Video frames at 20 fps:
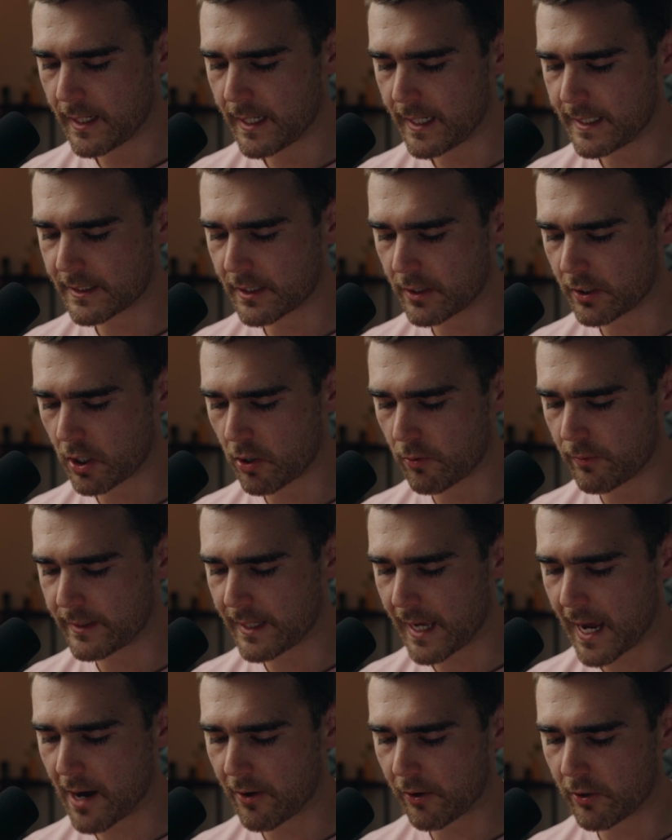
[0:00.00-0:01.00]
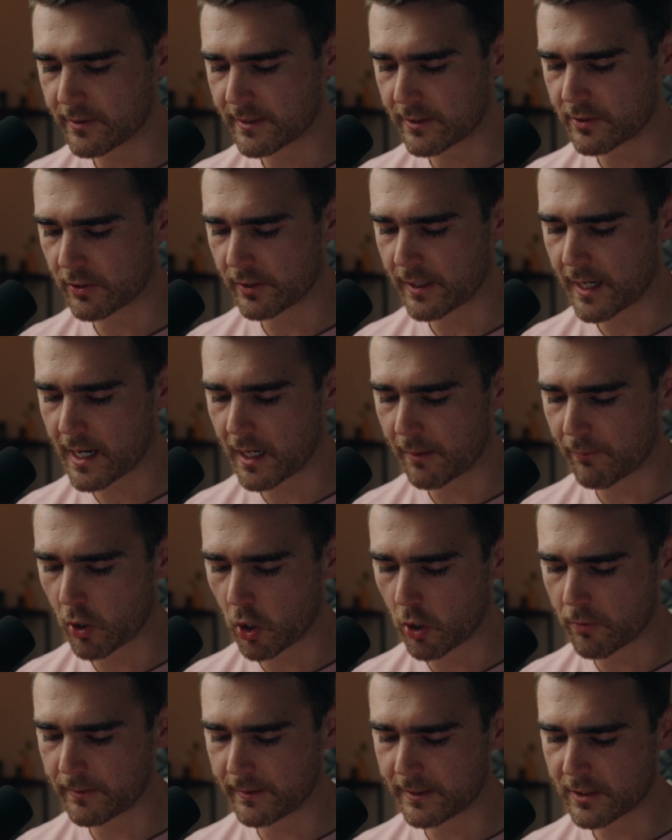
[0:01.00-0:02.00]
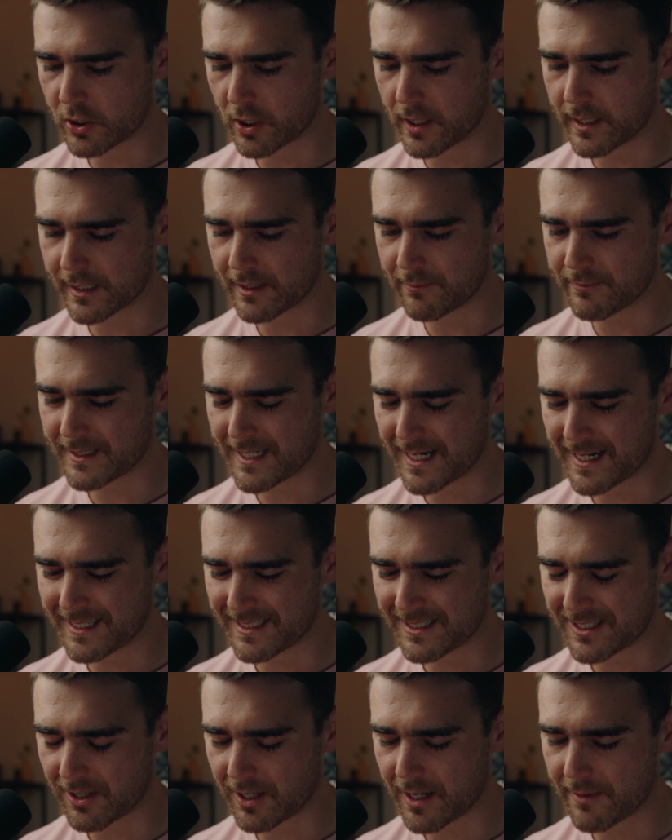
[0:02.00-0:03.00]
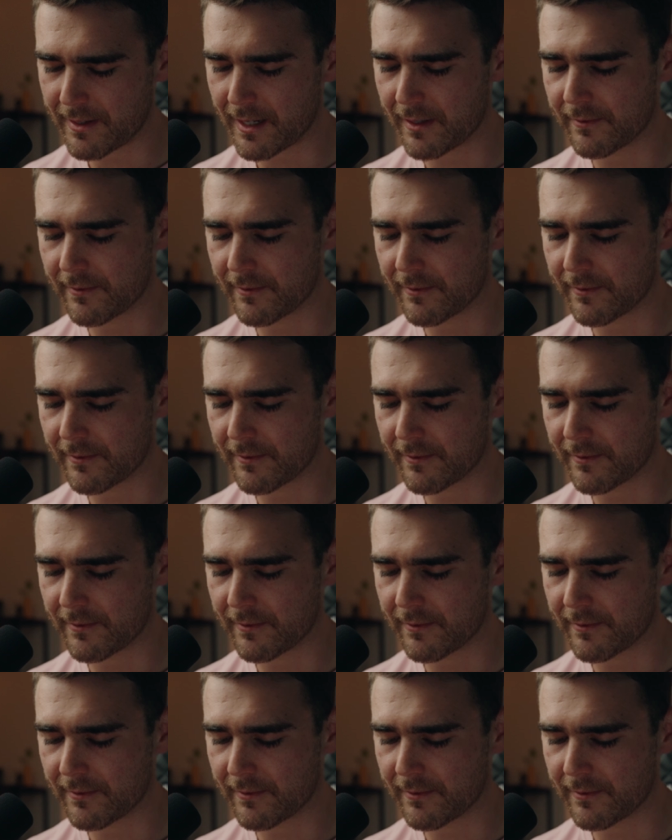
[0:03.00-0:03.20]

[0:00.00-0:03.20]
He's going to go with arrows, that's okay. I'm hoping this giant comes down in time.